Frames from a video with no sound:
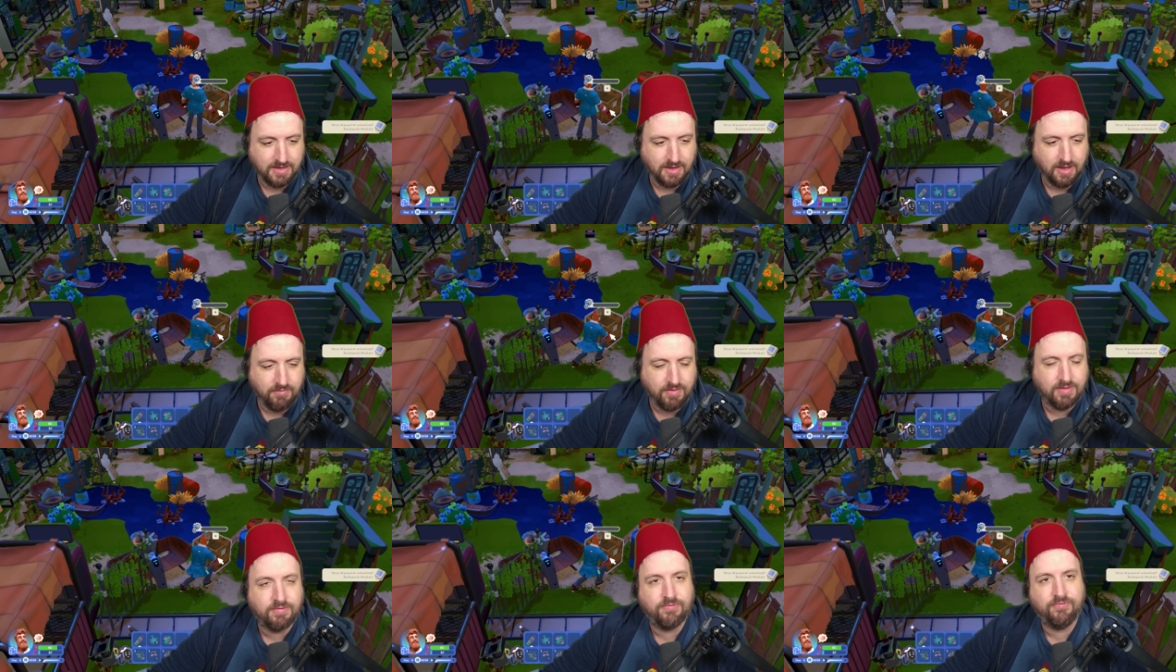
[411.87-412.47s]
none of
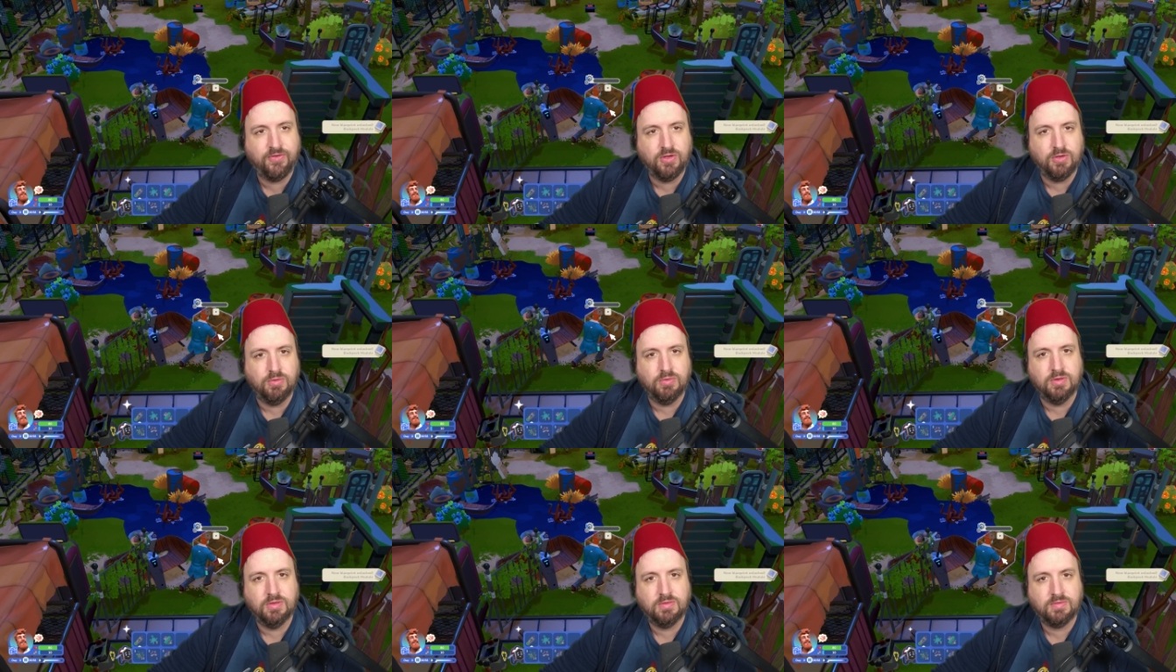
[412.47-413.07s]
it is
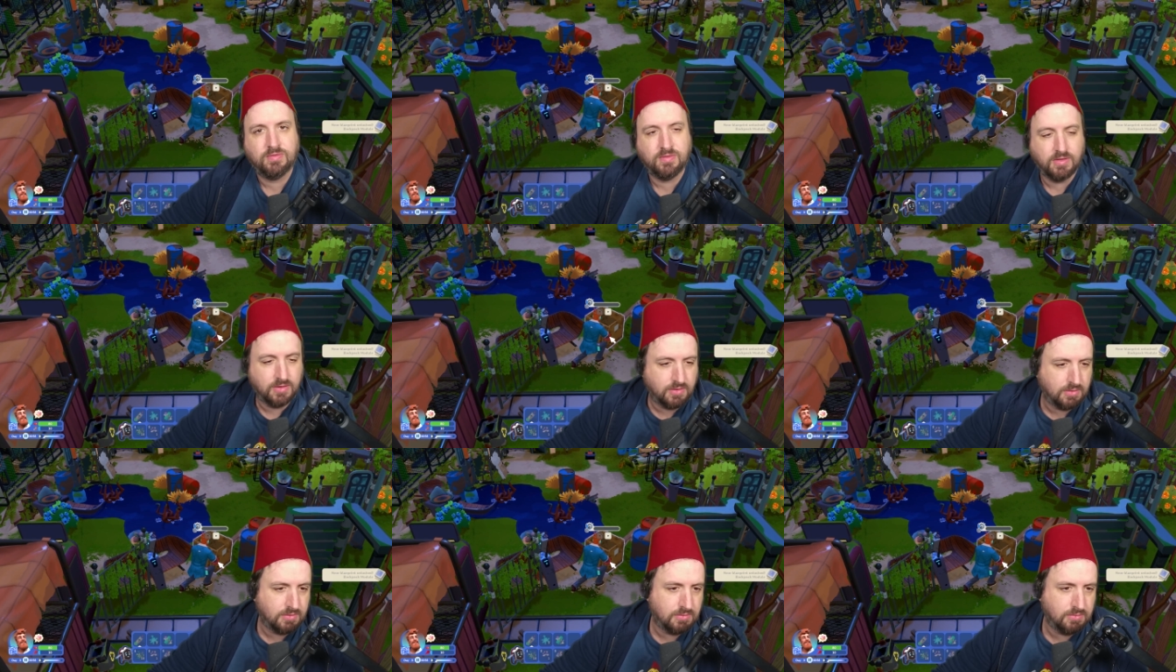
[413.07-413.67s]
food.
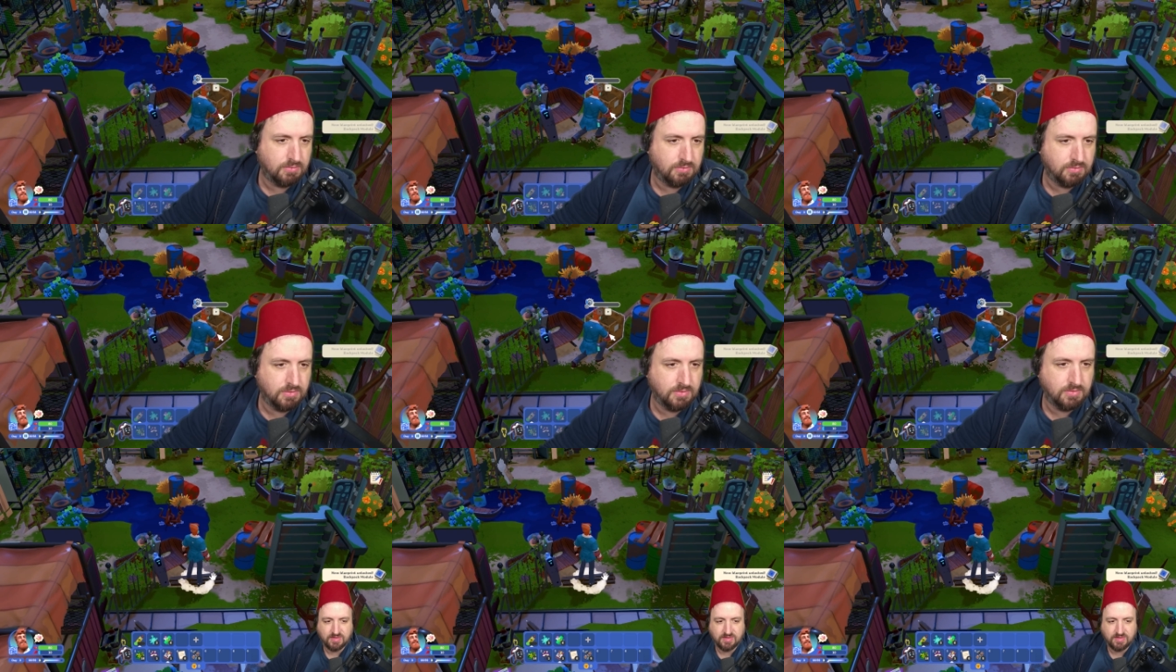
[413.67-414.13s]
So